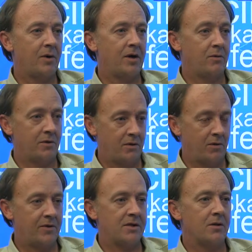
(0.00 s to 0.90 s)
we had
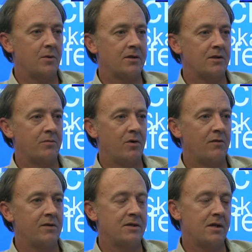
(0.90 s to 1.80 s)
obviously Western
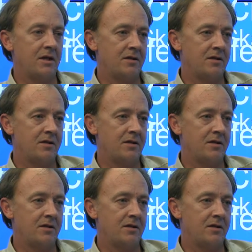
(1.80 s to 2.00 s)
Province and